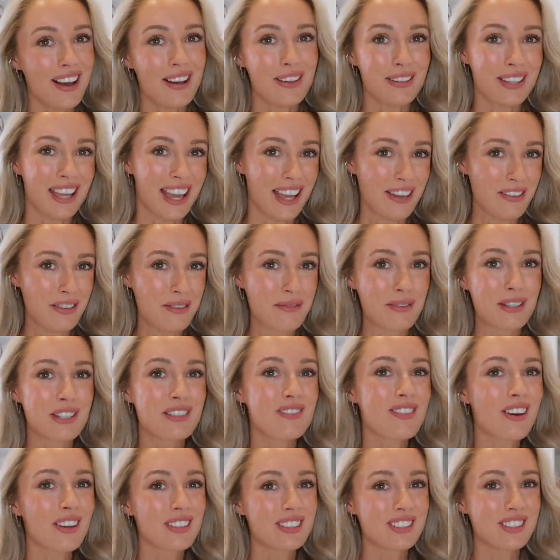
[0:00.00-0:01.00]
Okay, we
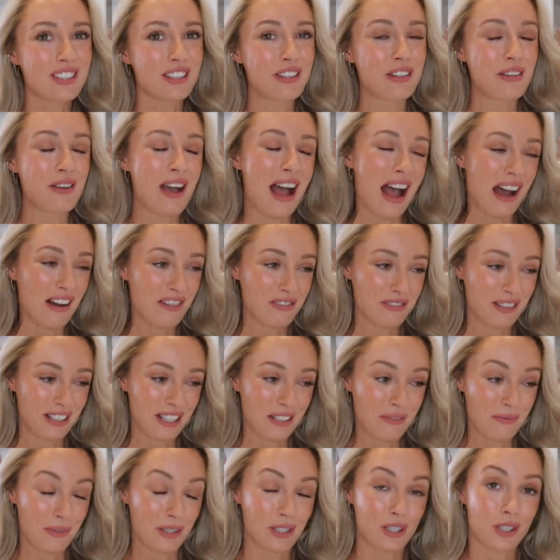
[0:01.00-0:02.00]
move on to outfit
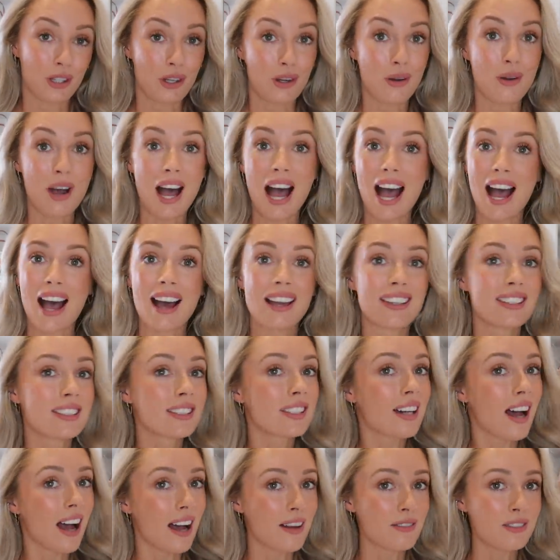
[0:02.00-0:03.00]
number two, and
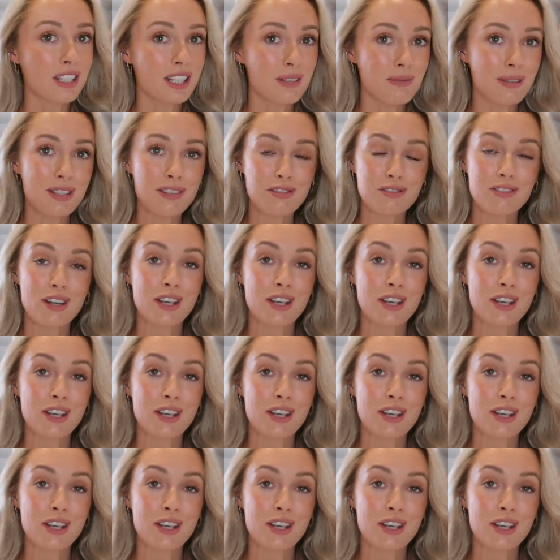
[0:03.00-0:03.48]
I'm gonna be the